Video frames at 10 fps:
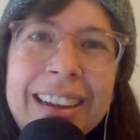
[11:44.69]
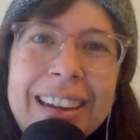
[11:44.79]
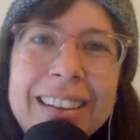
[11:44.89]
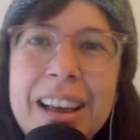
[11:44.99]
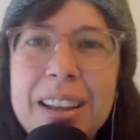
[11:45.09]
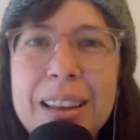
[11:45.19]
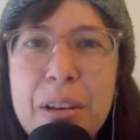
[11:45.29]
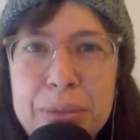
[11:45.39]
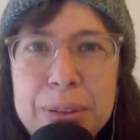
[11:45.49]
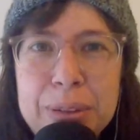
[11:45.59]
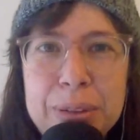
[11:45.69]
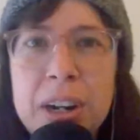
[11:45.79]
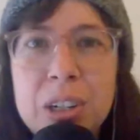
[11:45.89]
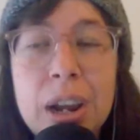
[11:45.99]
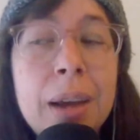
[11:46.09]
And that, that feels
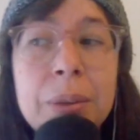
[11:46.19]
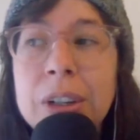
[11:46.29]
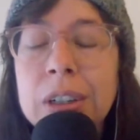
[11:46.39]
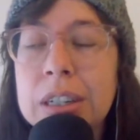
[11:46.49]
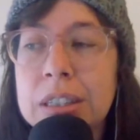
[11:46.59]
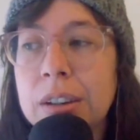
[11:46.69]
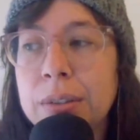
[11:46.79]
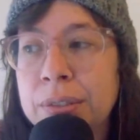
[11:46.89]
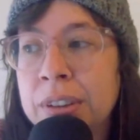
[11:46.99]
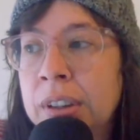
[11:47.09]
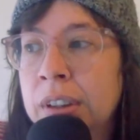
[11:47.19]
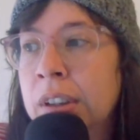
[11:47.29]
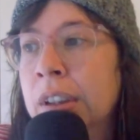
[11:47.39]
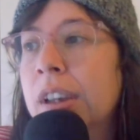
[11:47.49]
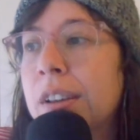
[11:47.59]
strange. I am curious if,
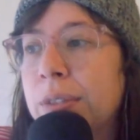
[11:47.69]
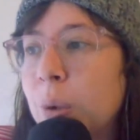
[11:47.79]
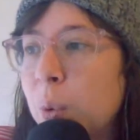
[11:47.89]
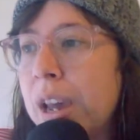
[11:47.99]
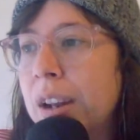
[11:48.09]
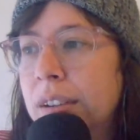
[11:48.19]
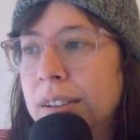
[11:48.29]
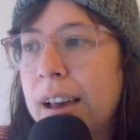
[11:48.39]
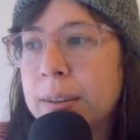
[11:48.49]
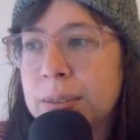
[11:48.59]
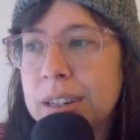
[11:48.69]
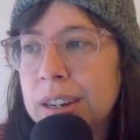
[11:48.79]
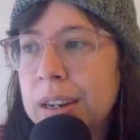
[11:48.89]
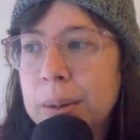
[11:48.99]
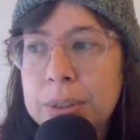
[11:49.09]
if and when live
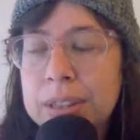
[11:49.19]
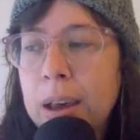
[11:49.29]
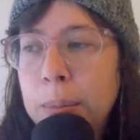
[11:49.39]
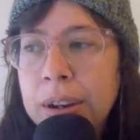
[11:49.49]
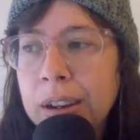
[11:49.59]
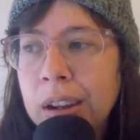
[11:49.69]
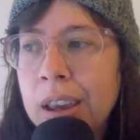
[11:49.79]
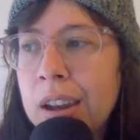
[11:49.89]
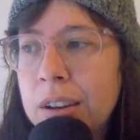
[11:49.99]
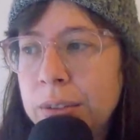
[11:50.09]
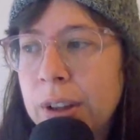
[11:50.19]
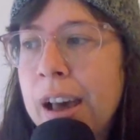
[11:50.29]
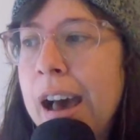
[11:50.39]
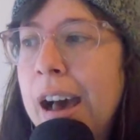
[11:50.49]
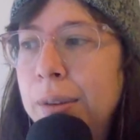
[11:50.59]
stand-up is happening again, if you'll
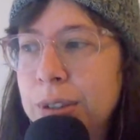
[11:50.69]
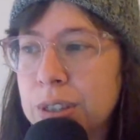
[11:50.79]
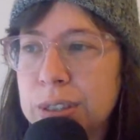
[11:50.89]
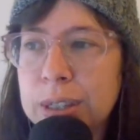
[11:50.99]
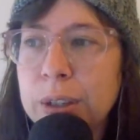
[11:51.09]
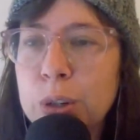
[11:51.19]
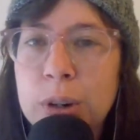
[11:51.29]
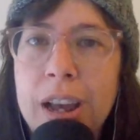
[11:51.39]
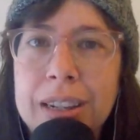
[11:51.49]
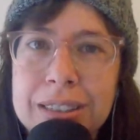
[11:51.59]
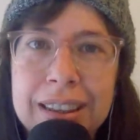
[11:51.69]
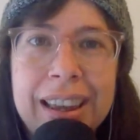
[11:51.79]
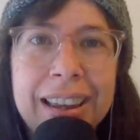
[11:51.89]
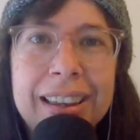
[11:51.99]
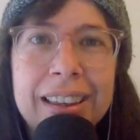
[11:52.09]
have to still address,
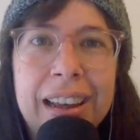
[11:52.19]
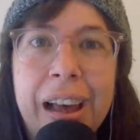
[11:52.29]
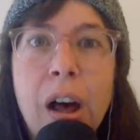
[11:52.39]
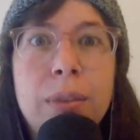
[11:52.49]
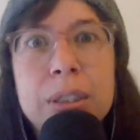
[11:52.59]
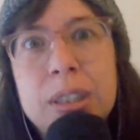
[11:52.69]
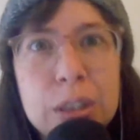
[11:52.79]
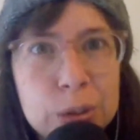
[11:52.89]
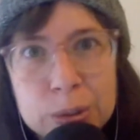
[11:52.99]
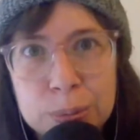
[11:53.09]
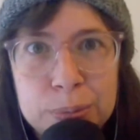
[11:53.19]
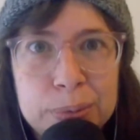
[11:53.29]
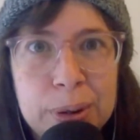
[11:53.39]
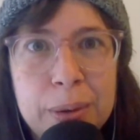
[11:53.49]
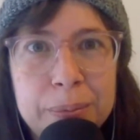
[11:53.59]
like, obviously this is
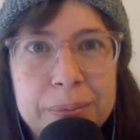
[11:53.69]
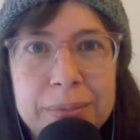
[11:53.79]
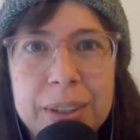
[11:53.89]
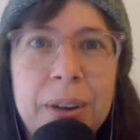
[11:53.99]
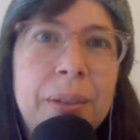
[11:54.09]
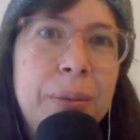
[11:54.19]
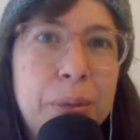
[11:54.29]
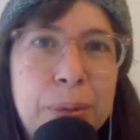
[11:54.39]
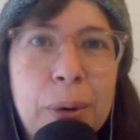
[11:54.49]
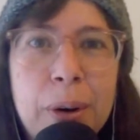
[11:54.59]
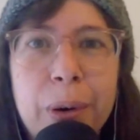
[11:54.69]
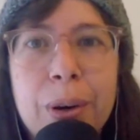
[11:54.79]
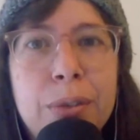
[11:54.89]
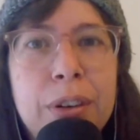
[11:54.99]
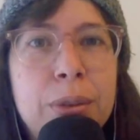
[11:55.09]
from, you know, before,
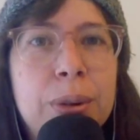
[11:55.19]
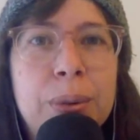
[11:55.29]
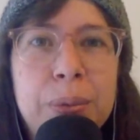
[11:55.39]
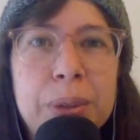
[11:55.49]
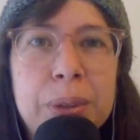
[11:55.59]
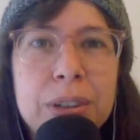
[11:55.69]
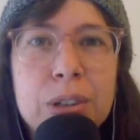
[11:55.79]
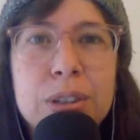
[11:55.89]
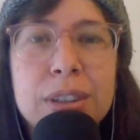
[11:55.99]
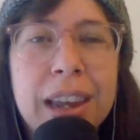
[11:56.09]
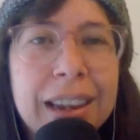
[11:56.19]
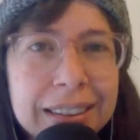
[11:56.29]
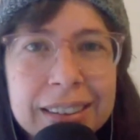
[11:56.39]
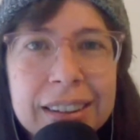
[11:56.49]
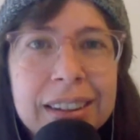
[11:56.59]
or if everyone will be able to just like
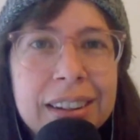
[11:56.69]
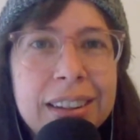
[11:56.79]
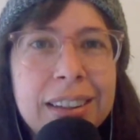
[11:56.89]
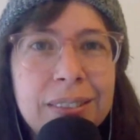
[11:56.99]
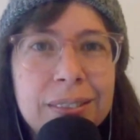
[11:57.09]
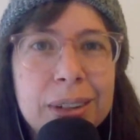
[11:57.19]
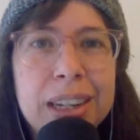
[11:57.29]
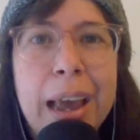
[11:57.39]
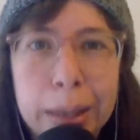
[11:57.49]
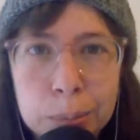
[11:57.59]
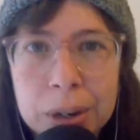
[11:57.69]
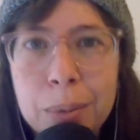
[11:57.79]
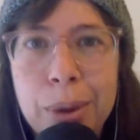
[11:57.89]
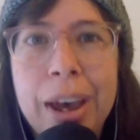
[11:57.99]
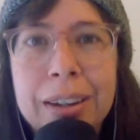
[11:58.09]

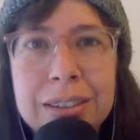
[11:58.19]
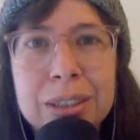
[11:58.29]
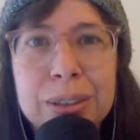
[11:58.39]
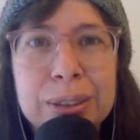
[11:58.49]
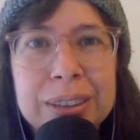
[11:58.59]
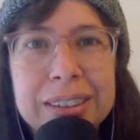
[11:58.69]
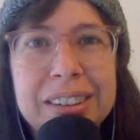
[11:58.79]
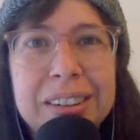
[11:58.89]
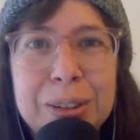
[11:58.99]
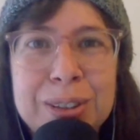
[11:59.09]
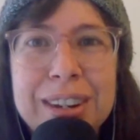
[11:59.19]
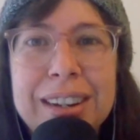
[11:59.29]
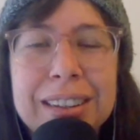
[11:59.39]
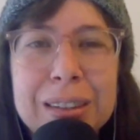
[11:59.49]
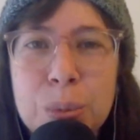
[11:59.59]
recalibrate back to
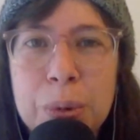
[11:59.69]
understanding these